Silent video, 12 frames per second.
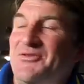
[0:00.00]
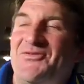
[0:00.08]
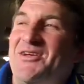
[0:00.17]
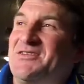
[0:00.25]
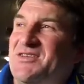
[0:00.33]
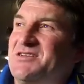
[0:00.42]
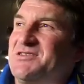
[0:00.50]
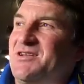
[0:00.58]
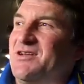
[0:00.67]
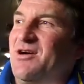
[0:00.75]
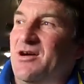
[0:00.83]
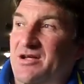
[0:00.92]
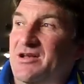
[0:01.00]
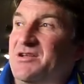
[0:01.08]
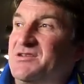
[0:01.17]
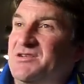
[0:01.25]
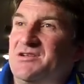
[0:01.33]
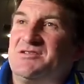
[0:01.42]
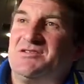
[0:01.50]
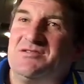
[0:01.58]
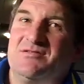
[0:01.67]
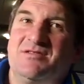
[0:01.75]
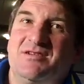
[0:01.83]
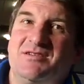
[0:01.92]
Fantastic. Oh, it is.
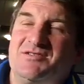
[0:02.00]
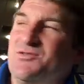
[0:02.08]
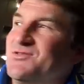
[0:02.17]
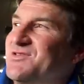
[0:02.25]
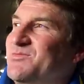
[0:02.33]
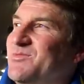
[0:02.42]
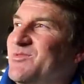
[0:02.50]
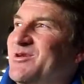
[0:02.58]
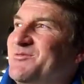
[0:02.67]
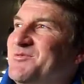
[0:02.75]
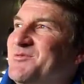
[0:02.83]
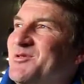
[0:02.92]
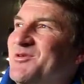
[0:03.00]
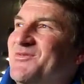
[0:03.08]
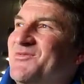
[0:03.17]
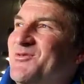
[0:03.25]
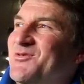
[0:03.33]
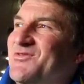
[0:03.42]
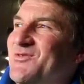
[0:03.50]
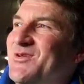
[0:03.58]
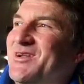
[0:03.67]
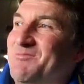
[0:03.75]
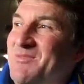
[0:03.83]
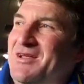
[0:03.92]
It's awesome. We're looking forward to
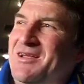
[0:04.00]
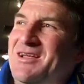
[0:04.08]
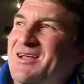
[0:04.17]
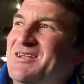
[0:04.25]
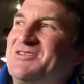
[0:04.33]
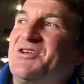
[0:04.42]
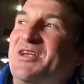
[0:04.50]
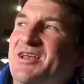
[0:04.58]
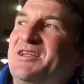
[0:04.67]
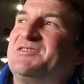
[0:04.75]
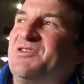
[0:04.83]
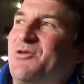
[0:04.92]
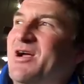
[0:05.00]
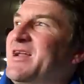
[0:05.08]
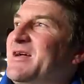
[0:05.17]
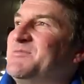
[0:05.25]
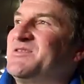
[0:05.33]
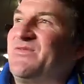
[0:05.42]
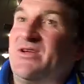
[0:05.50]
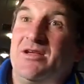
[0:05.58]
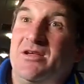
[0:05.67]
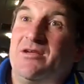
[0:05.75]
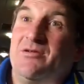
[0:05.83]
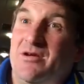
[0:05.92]
it. It is a great atmosphere
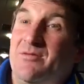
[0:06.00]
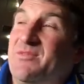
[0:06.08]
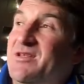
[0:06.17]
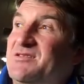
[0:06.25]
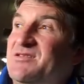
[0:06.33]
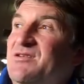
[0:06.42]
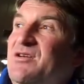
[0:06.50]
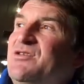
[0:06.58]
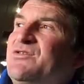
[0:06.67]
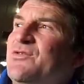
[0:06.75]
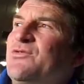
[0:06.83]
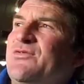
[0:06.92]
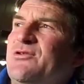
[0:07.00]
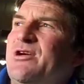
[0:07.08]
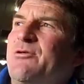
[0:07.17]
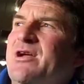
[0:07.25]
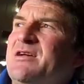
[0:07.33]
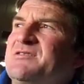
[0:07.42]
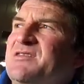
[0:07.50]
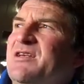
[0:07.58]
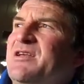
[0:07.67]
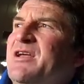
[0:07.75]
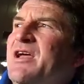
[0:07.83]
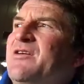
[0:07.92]
here. There's two or three grounds
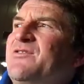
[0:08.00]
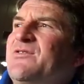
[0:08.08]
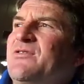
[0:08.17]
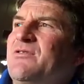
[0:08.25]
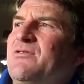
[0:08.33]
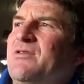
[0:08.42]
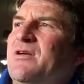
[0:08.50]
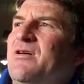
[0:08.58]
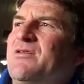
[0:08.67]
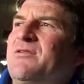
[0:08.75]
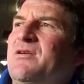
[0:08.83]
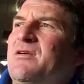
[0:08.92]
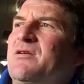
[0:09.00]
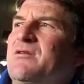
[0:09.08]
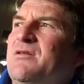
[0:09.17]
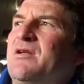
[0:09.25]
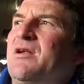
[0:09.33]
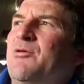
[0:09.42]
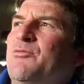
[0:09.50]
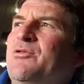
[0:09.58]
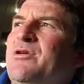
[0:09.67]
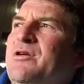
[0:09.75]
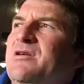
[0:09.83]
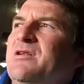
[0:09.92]
that you go to that I think,
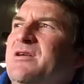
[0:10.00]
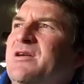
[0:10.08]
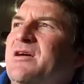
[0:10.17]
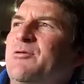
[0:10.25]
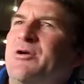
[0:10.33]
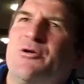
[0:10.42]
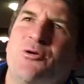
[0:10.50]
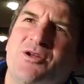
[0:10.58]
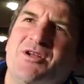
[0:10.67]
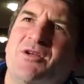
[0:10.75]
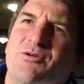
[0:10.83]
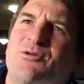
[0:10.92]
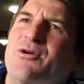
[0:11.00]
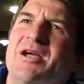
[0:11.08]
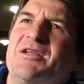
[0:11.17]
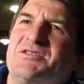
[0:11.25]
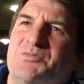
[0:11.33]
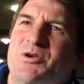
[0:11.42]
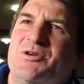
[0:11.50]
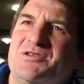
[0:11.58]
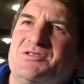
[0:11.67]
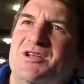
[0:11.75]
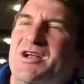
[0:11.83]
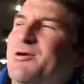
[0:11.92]
really are a great
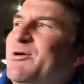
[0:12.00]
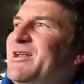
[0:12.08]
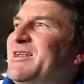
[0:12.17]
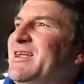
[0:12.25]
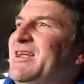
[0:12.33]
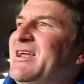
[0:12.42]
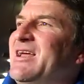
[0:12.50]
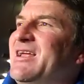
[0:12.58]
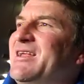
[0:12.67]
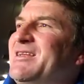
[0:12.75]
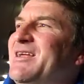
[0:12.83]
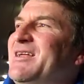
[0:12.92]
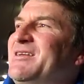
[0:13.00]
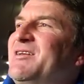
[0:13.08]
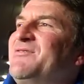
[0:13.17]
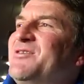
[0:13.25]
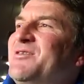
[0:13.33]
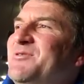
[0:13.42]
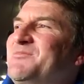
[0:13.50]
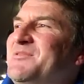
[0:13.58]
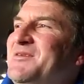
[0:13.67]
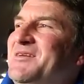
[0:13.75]
experience, and give you